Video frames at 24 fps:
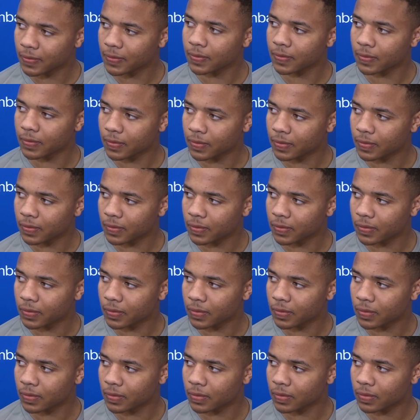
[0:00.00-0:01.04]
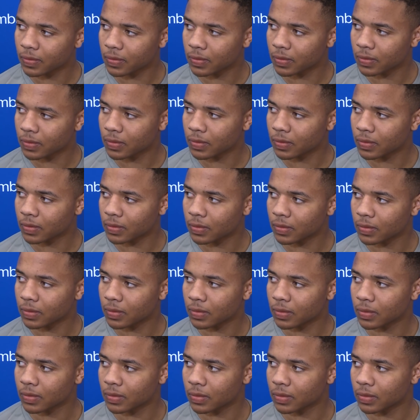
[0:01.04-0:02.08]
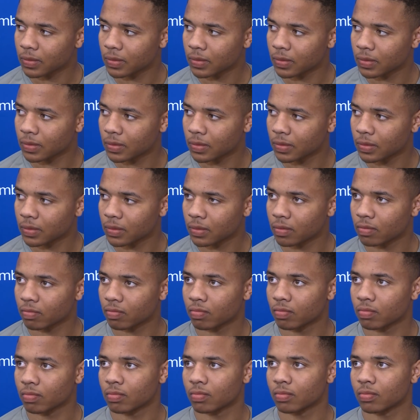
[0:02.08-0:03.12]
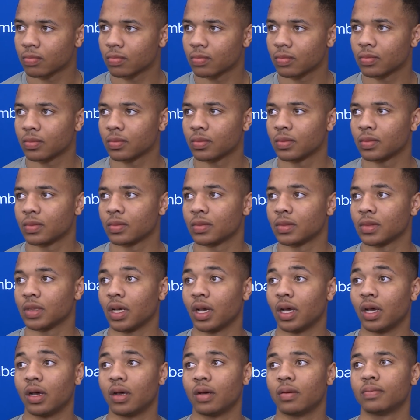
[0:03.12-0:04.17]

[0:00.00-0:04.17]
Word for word: How does that screw up your or change your timing and the rhythm of your, your sets and whatnot?